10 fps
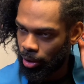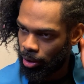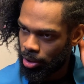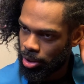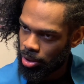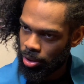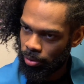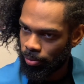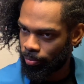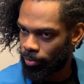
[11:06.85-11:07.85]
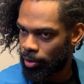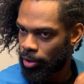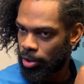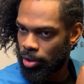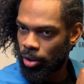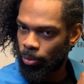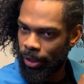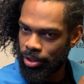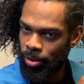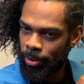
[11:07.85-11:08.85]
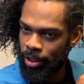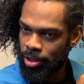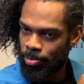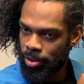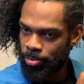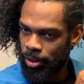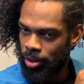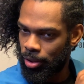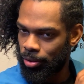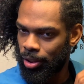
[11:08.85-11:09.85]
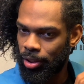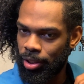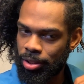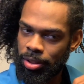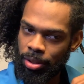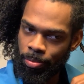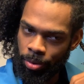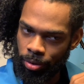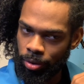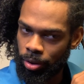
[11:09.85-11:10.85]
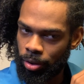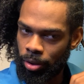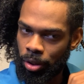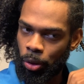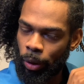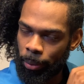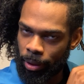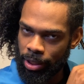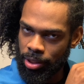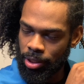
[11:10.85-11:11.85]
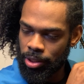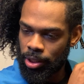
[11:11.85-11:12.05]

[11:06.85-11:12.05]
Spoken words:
It's called a wash and go because it's supposed to be, you know, a simple, quick process.